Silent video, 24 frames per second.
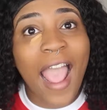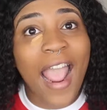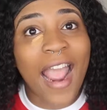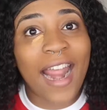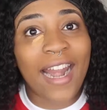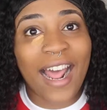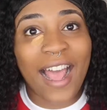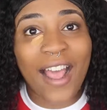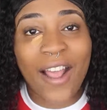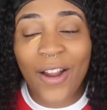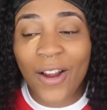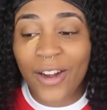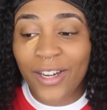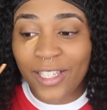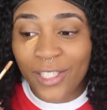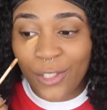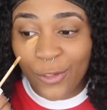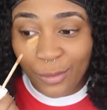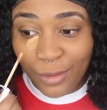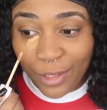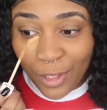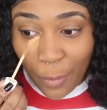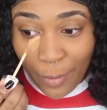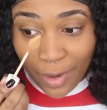and I heard
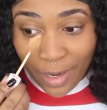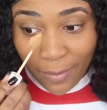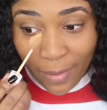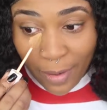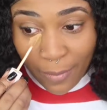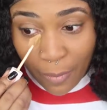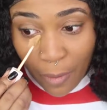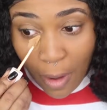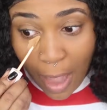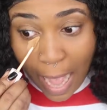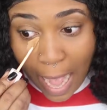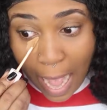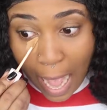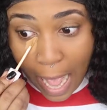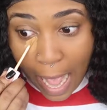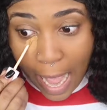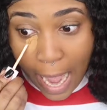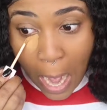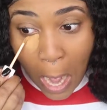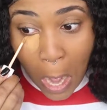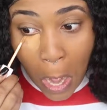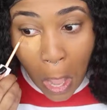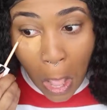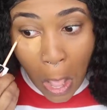this from so many people,
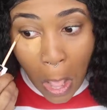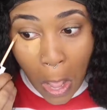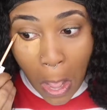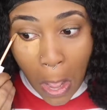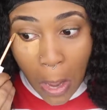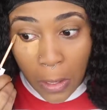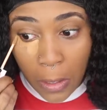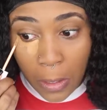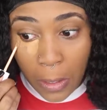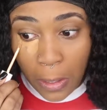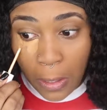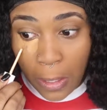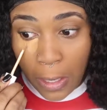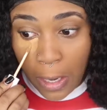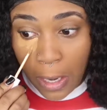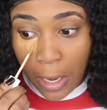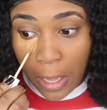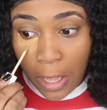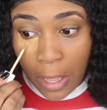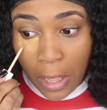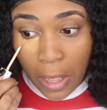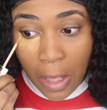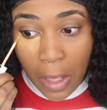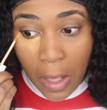I
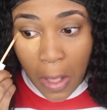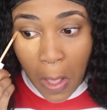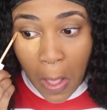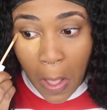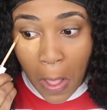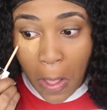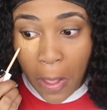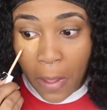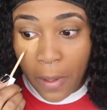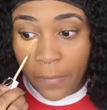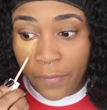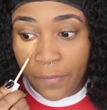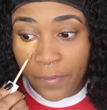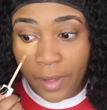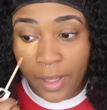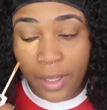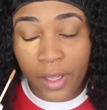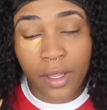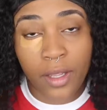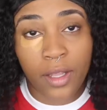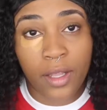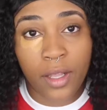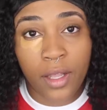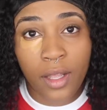
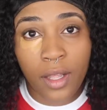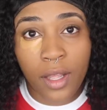love